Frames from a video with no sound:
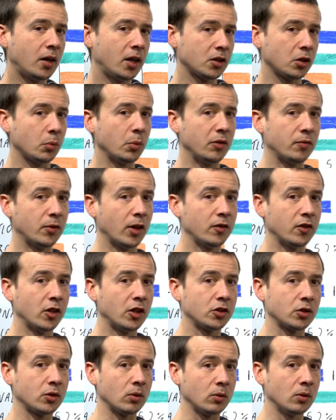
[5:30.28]
a little bit by
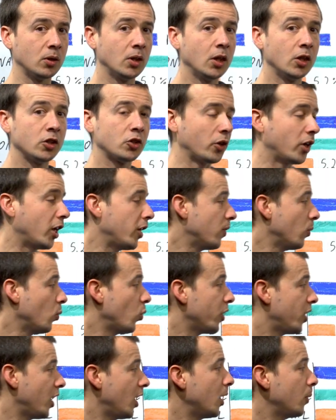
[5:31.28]
vertical. So even
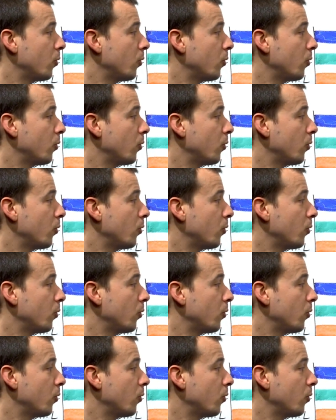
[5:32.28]
within